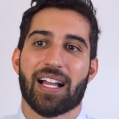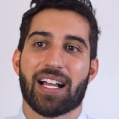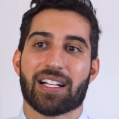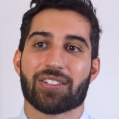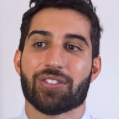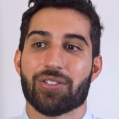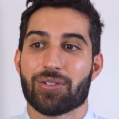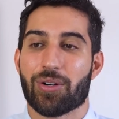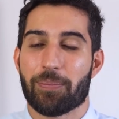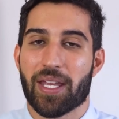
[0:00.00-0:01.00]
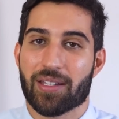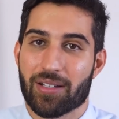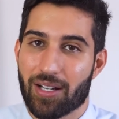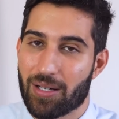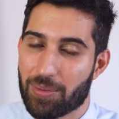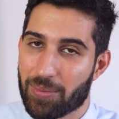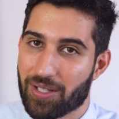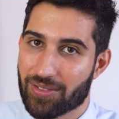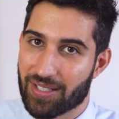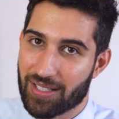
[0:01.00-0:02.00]
and you make carbon
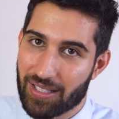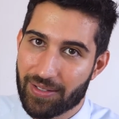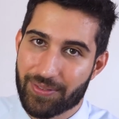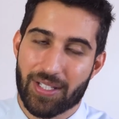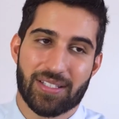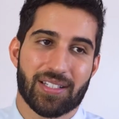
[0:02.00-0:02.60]
monoxide after.